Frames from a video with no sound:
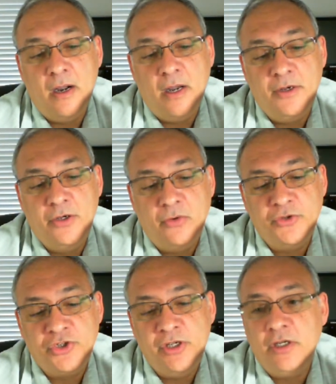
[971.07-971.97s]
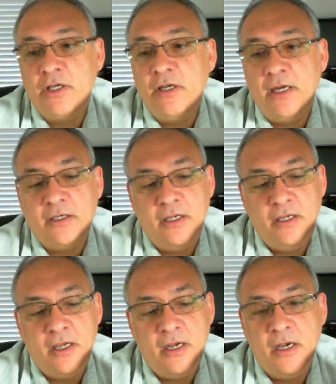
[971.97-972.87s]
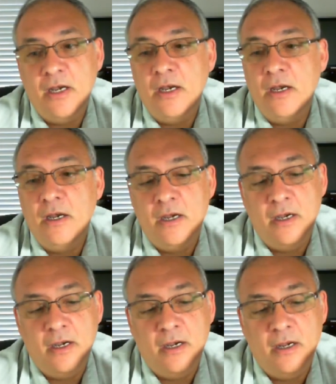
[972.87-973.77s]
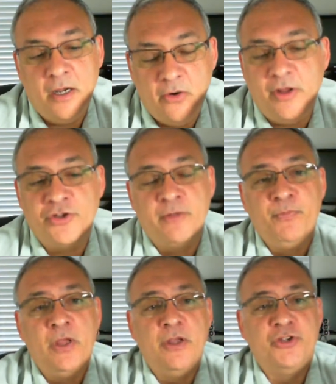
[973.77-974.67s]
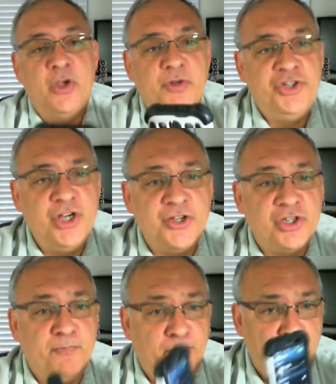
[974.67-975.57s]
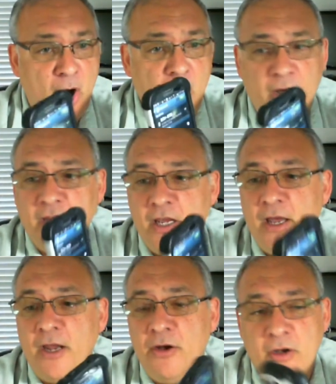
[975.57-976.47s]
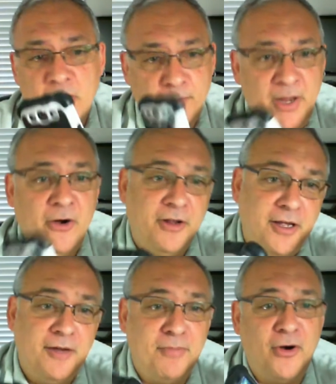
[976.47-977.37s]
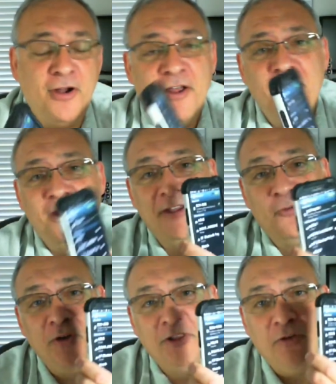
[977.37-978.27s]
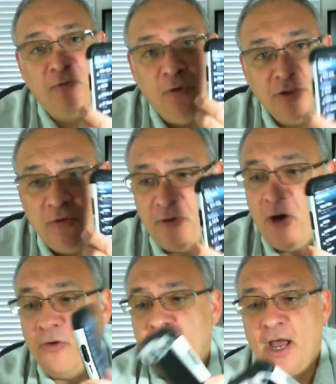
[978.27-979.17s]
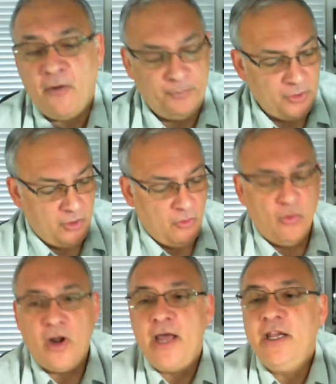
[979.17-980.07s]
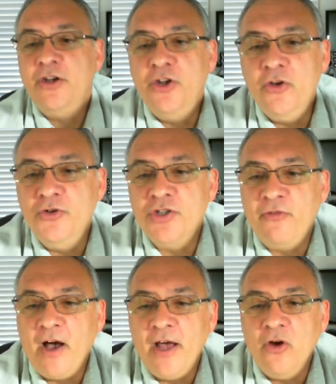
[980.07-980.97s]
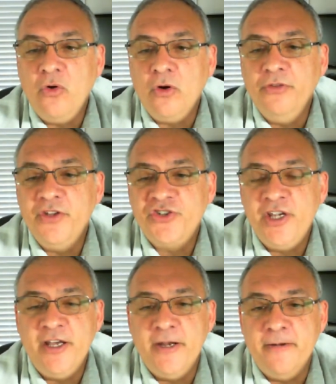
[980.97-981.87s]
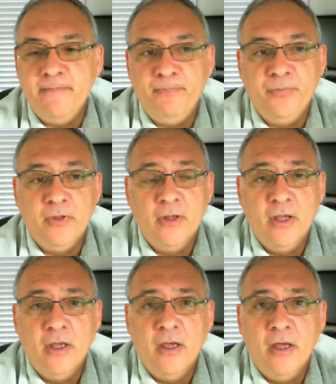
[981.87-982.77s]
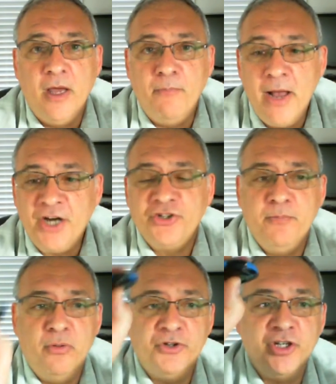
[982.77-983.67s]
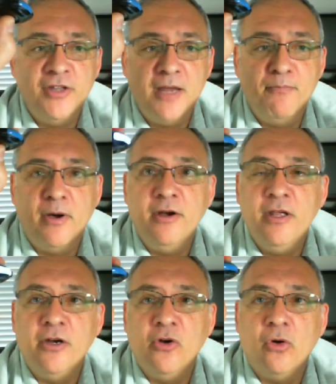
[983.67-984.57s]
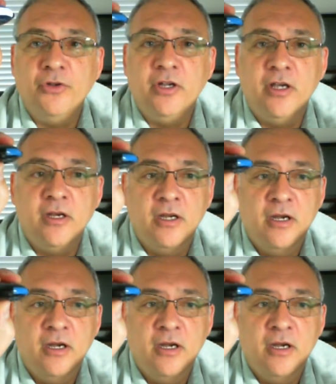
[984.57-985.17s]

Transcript: I don't see it connecting yet. There it is. So it just paired again with the phone. Now, what I can do is if I hold this in, I'm actually pushing that button in and holding it.